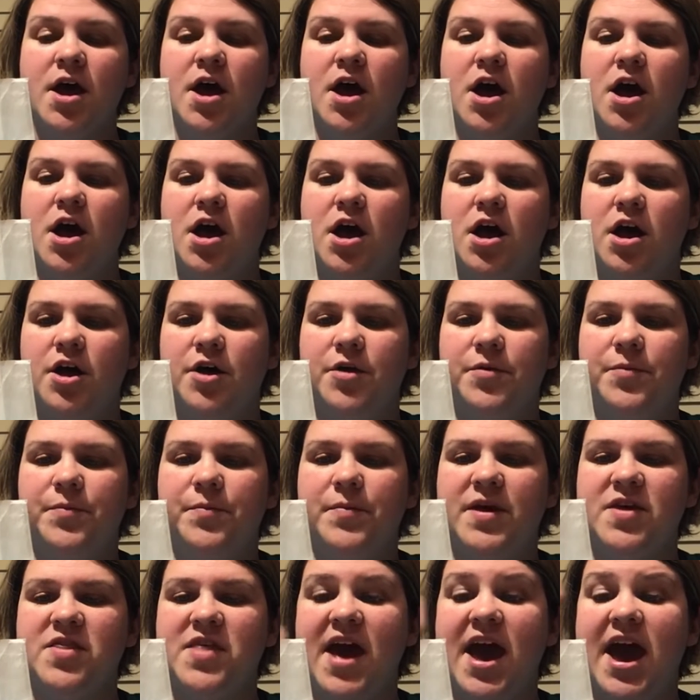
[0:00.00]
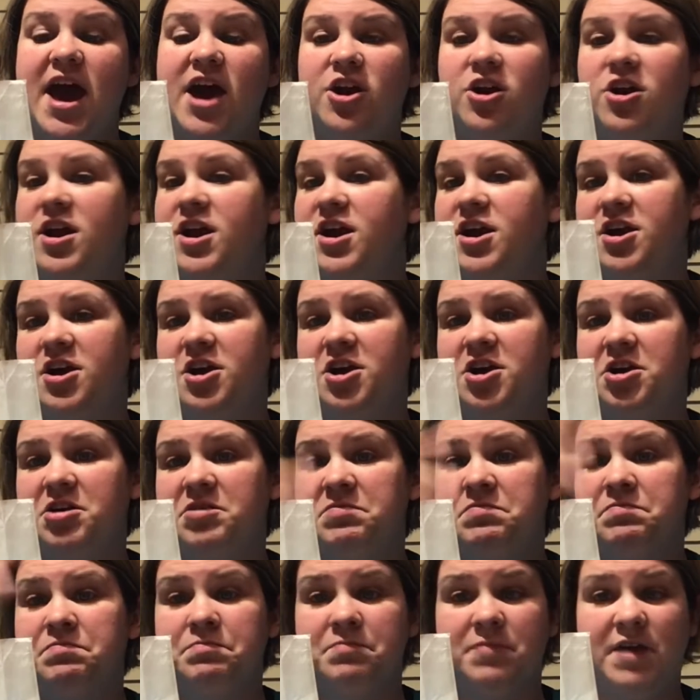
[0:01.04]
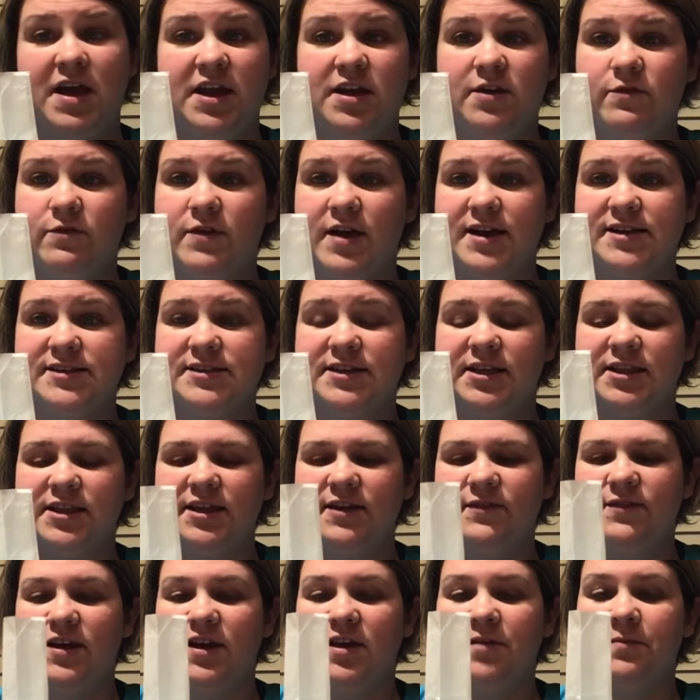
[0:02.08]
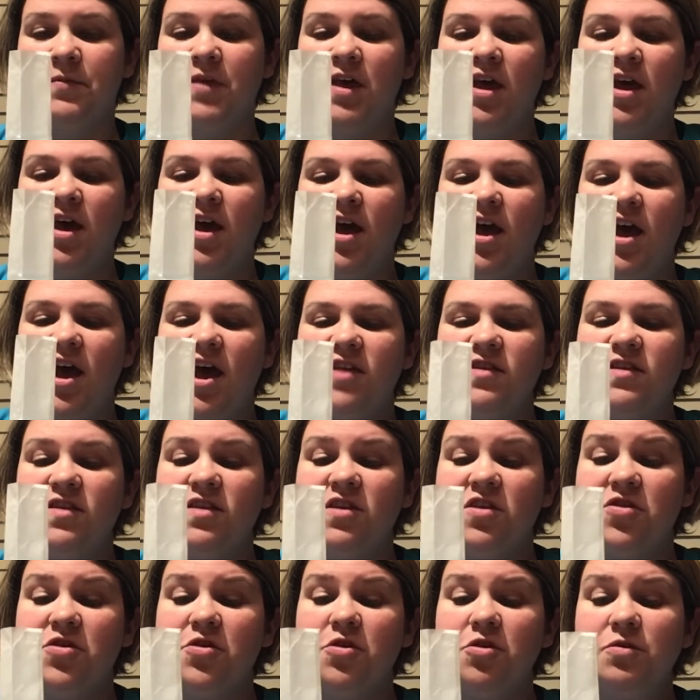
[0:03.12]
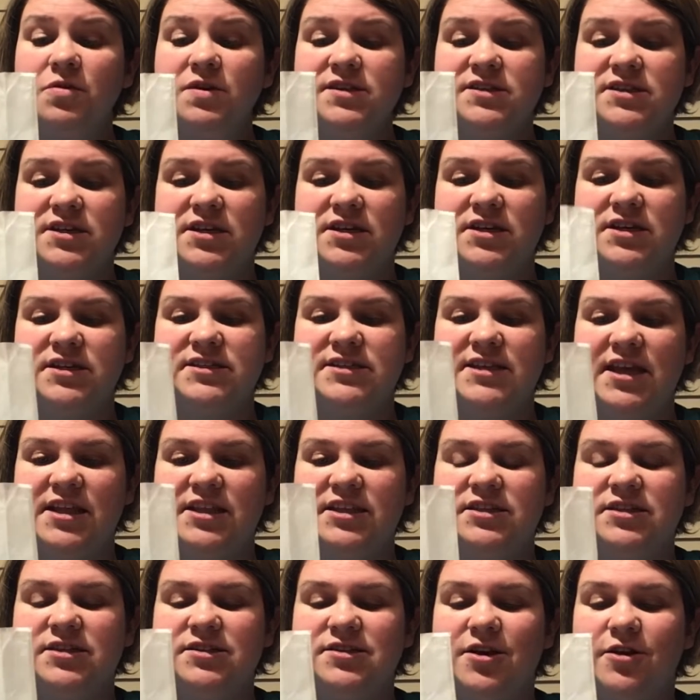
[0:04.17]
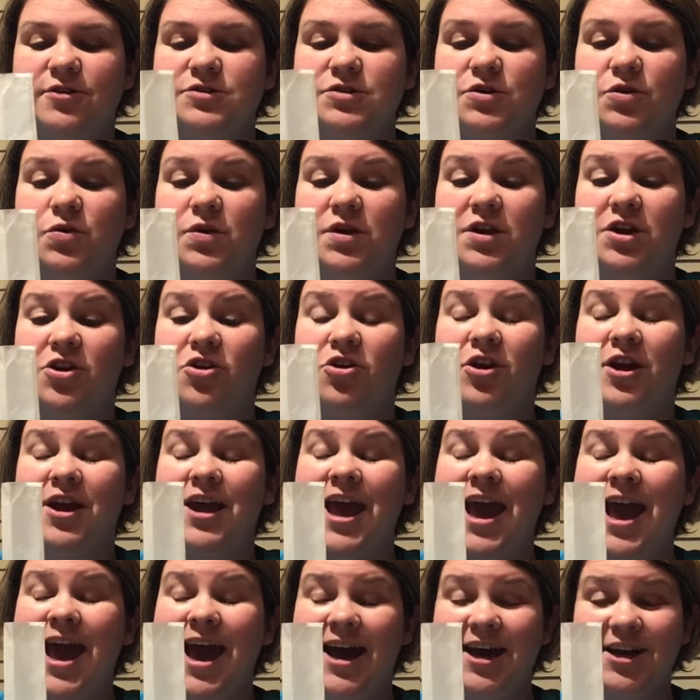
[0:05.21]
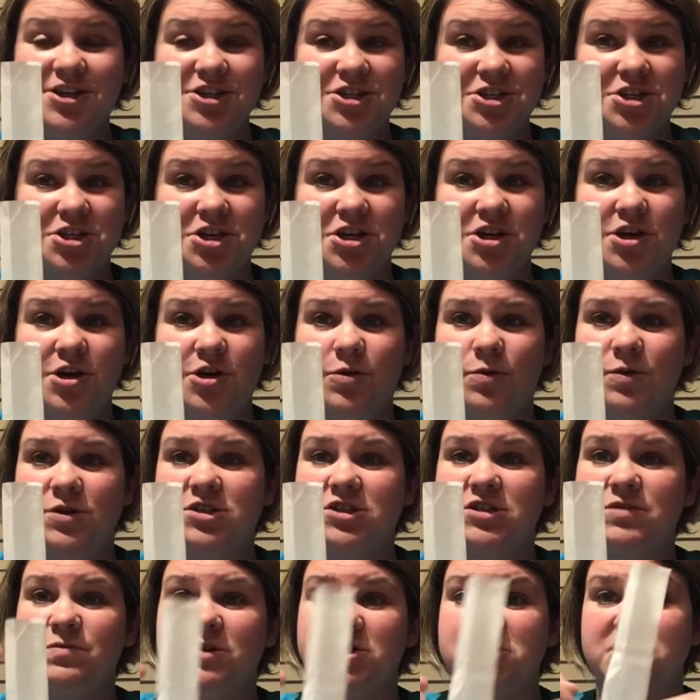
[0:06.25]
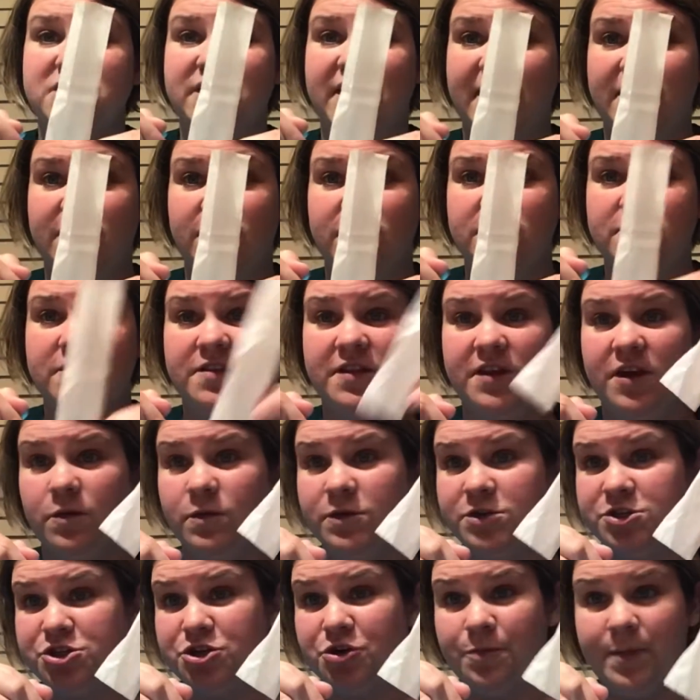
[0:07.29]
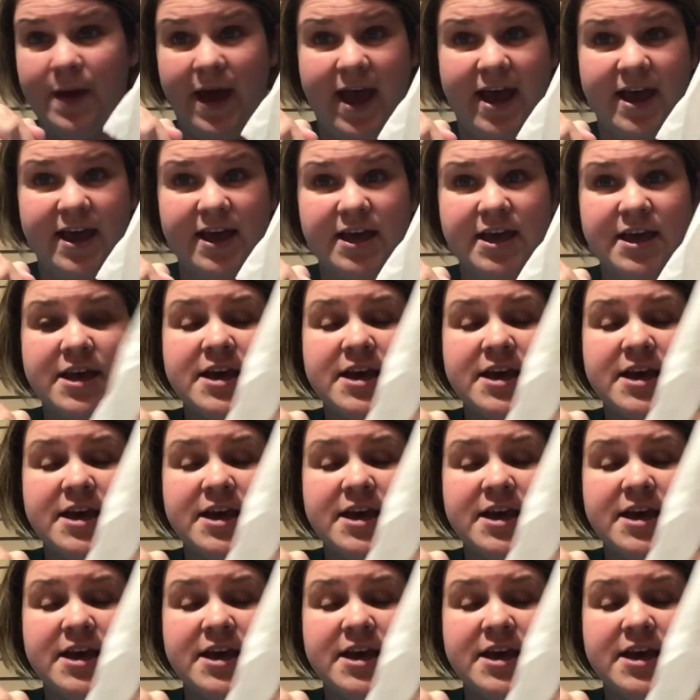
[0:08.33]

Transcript: by the hotter air kind of rising and leaving. And then the third reason is that this is also going to create ash, which is much lighter than the original bag.